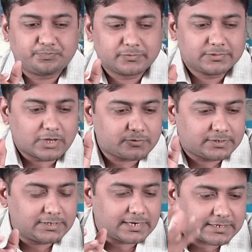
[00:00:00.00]
Now
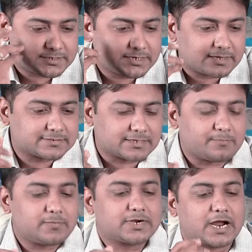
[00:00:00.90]
let us take
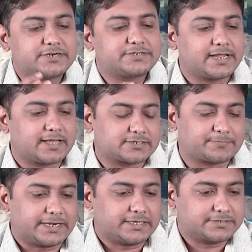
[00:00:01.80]
some country
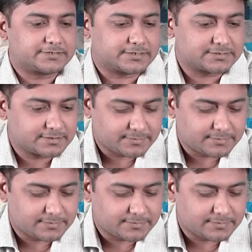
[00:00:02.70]
experiences.